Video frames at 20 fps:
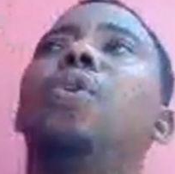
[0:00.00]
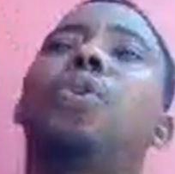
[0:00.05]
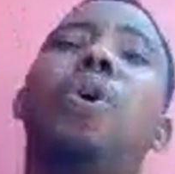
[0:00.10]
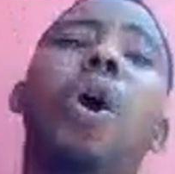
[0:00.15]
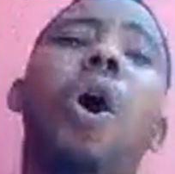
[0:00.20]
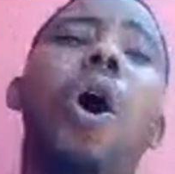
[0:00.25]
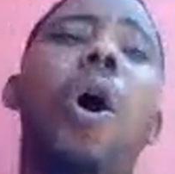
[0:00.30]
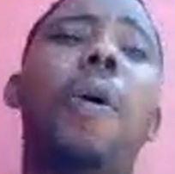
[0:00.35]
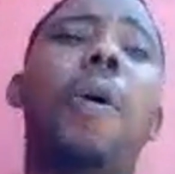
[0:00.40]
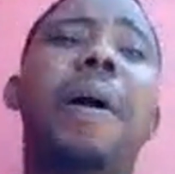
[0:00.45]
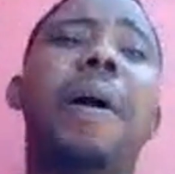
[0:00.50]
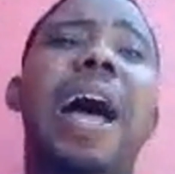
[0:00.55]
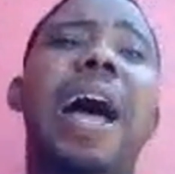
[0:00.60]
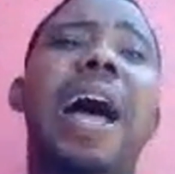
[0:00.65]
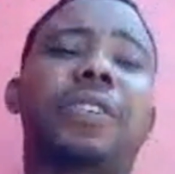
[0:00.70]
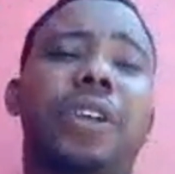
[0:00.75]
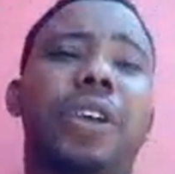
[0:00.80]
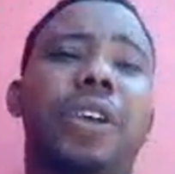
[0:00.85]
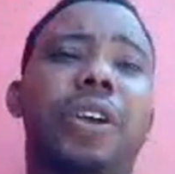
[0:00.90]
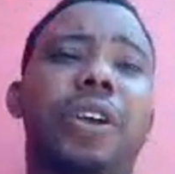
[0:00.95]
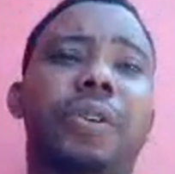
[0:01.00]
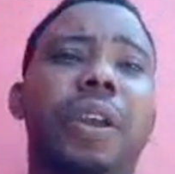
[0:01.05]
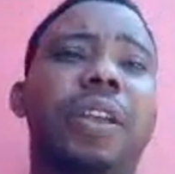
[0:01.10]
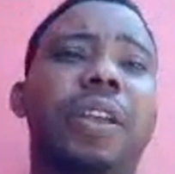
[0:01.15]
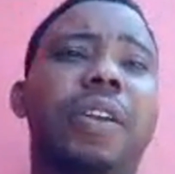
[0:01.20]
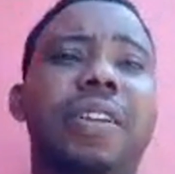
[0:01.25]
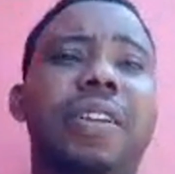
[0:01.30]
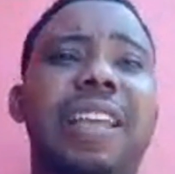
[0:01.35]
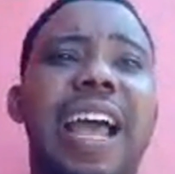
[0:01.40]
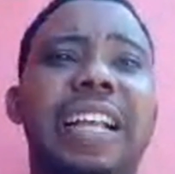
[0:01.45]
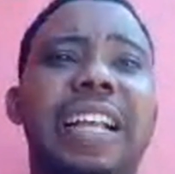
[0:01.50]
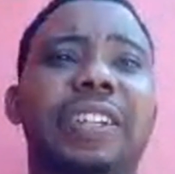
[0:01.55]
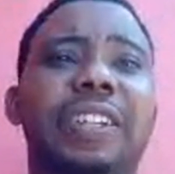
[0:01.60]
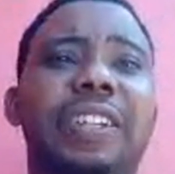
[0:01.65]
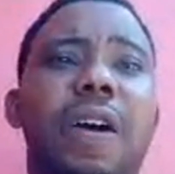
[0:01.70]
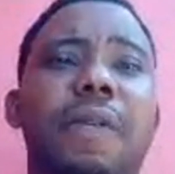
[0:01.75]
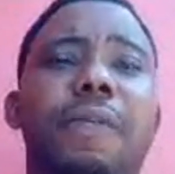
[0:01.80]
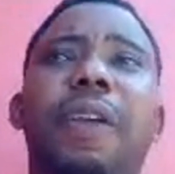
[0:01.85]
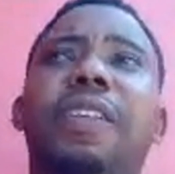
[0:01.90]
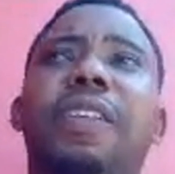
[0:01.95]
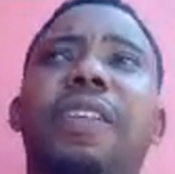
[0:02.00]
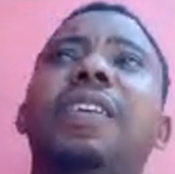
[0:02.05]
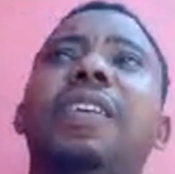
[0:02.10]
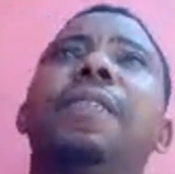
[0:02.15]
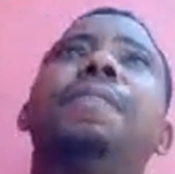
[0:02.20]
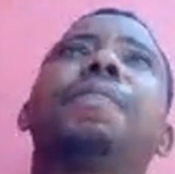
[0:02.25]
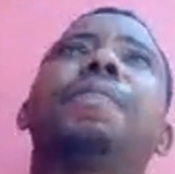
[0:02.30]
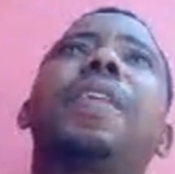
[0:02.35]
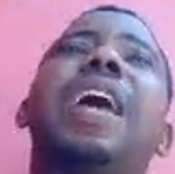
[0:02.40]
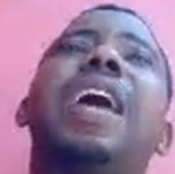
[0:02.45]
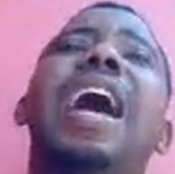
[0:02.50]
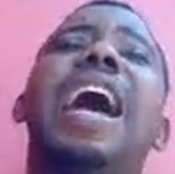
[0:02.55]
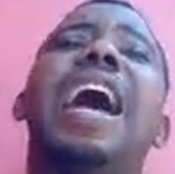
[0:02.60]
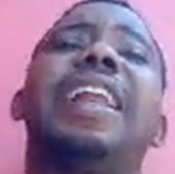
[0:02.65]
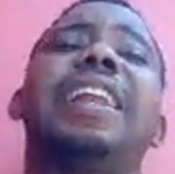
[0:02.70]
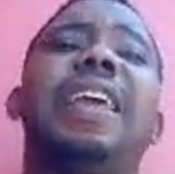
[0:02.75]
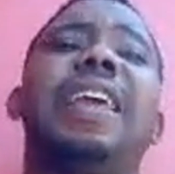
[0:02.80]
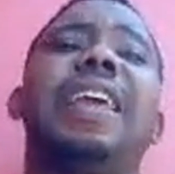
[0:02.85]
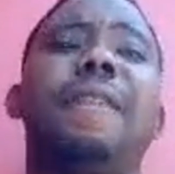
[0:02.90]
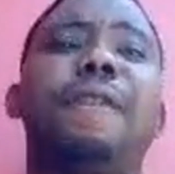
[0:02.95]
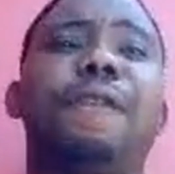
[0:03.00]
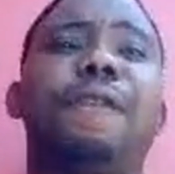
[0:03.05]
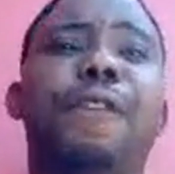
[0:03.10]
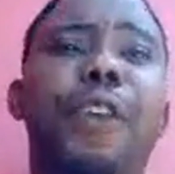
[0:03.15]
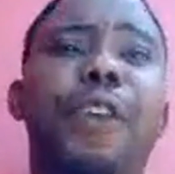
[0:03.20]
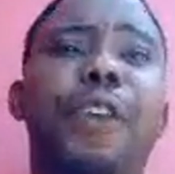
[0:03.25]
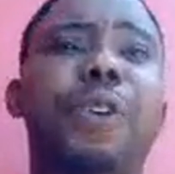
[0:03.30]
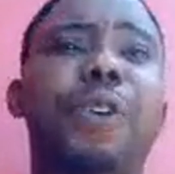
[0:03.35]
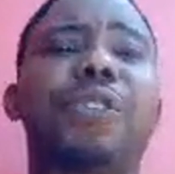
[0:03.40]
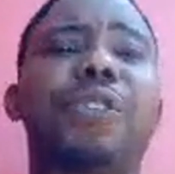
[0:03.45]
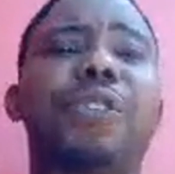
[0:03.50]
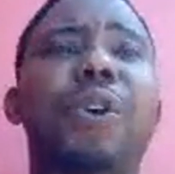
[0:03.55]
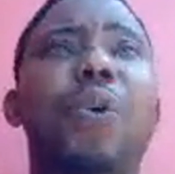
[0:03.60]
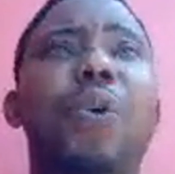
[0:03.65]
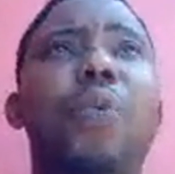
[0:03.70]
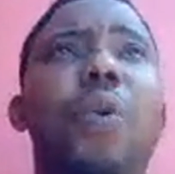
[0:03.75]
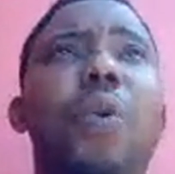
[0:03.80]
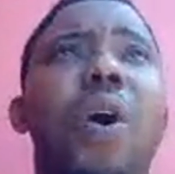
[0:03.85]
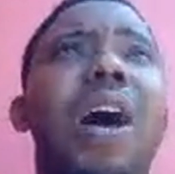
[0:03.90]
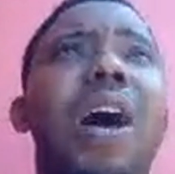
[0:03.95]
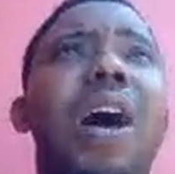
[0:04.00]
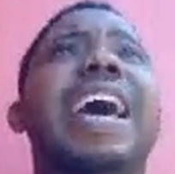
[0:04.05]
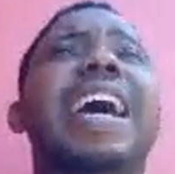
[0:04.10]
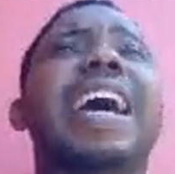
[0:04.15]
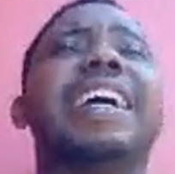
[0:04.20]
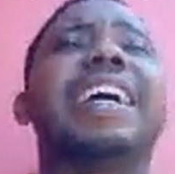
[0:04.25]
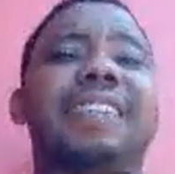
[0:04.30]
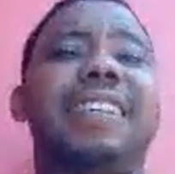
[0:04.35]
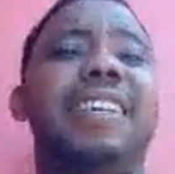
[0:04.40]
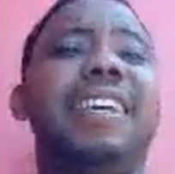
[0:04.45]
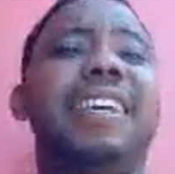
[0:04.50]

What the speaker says: go back to your Kringle Cash office and infuse the wallet